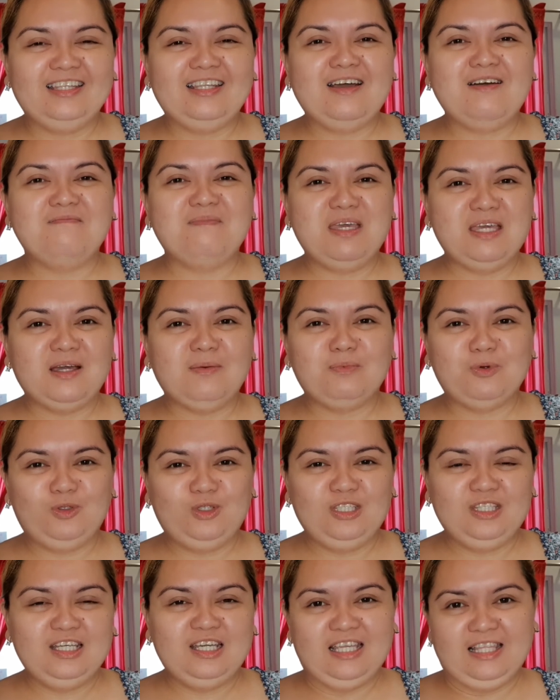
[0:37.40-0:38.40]
na makeup
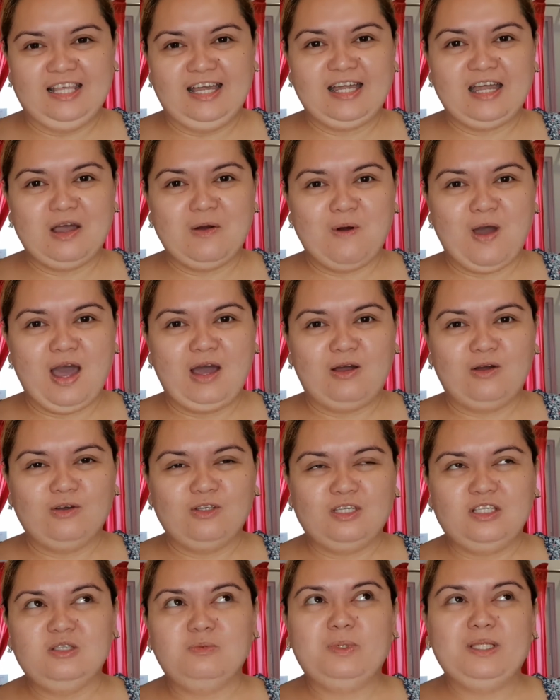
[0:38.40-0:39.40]
routine na ginagawa ko
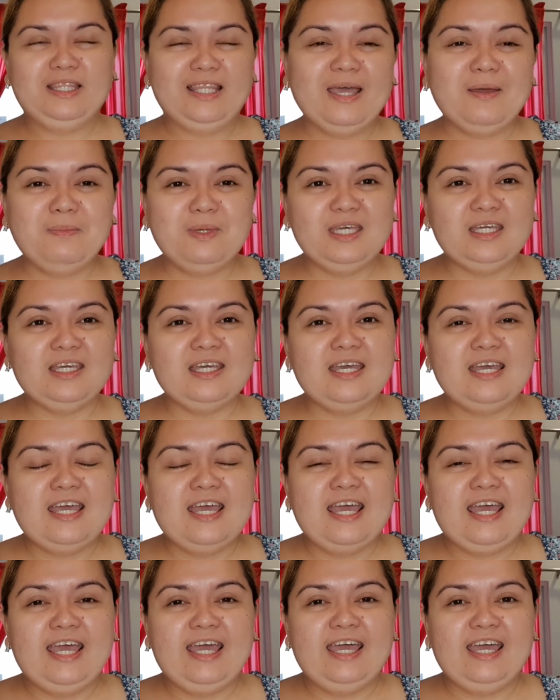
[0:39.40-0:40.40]
since pandemic.
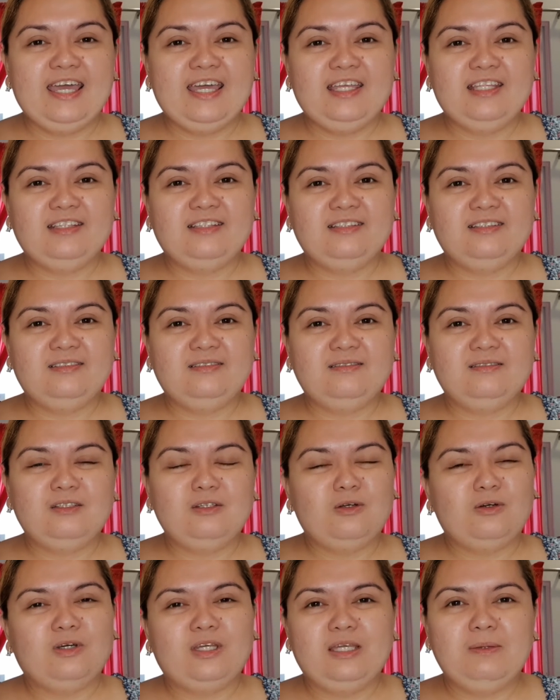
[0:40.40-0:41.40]
And, you
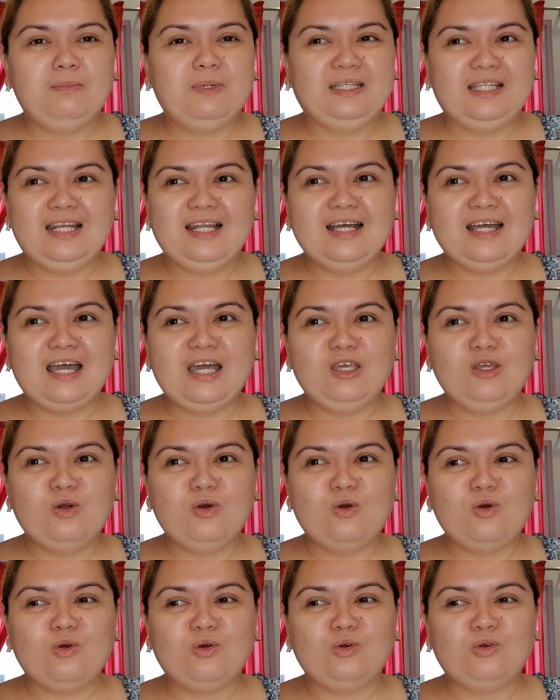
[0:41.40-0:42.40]
know, iba talaga
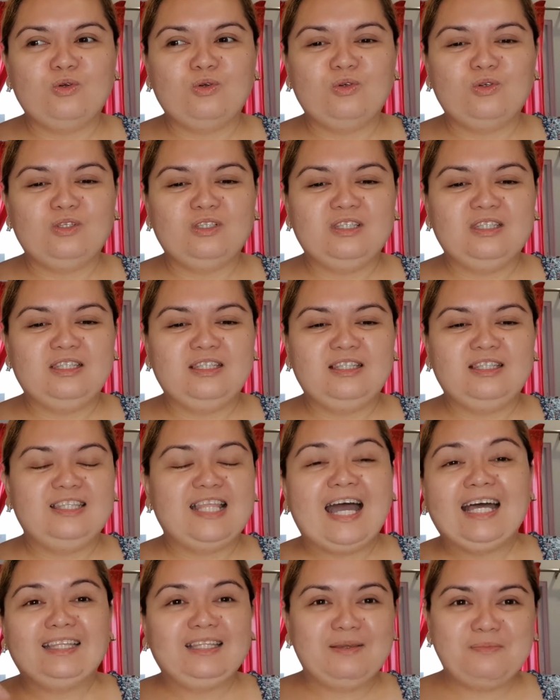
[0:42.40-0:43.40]
yung
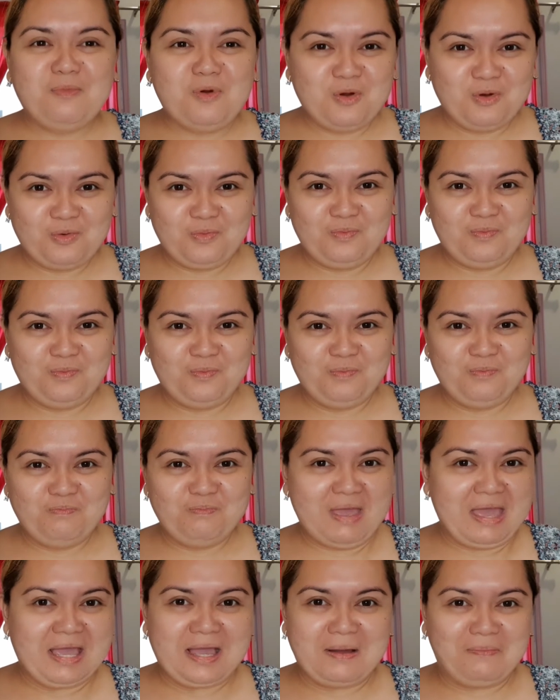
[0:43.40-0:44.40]
dati mong
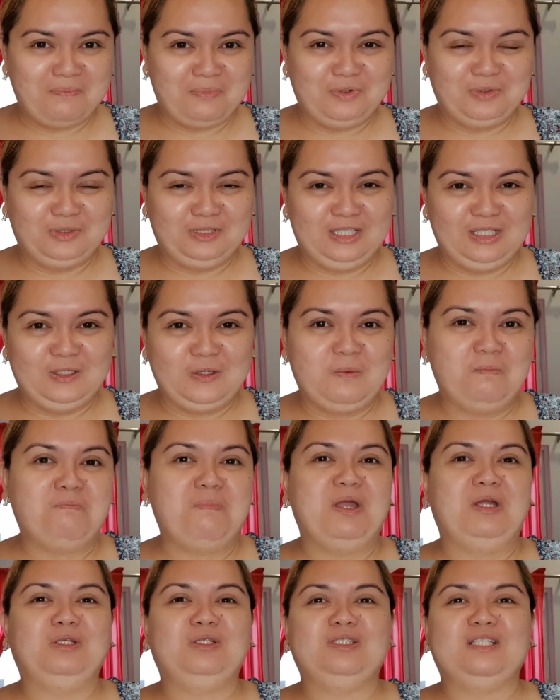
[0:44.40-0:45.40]
makeup routine
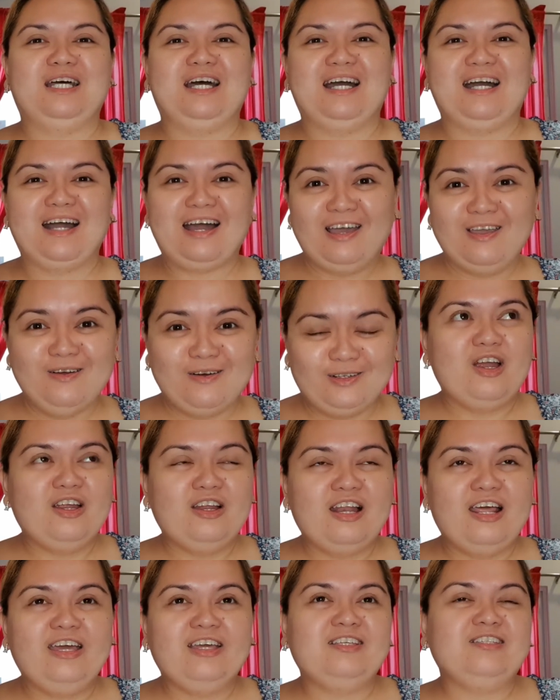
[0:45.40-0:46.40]
compared sa ngayon. There are
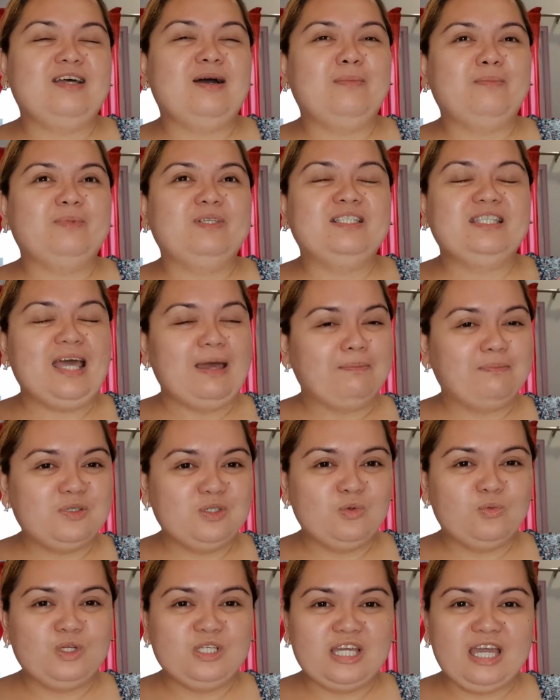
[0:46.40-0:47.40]
like some steps
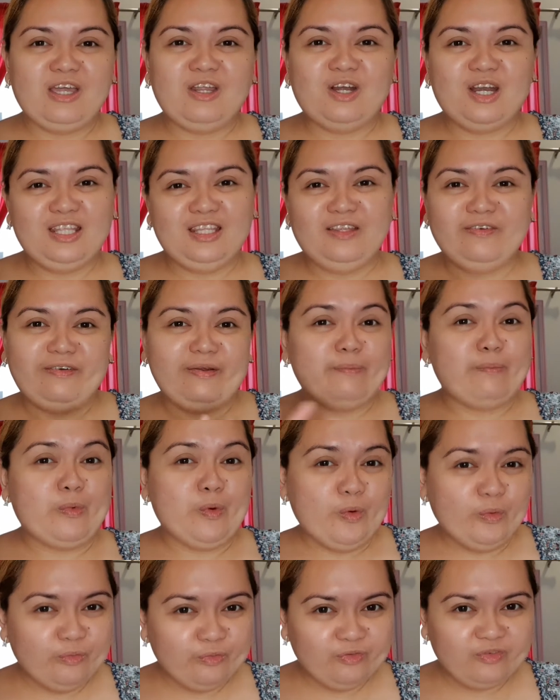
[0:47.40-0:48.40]
which I already
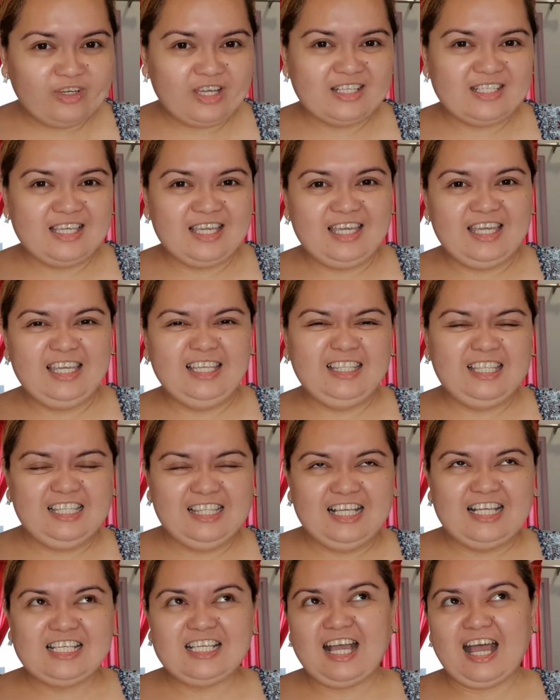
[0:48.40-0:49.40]
removed kasi hindi
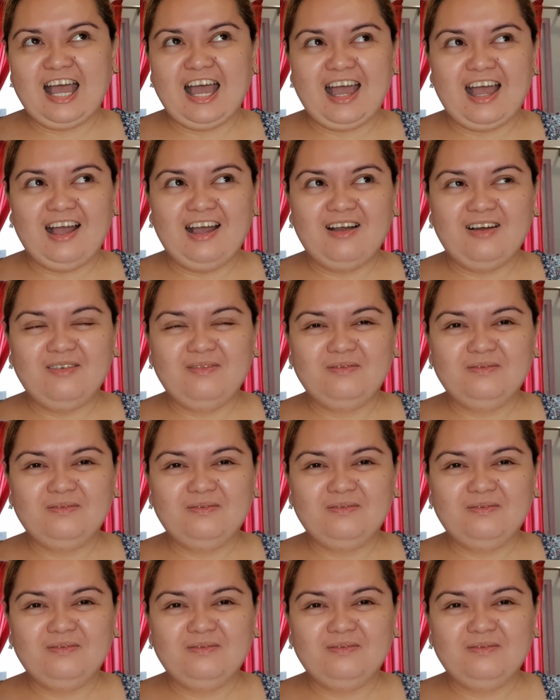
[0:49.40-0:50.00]
na siya,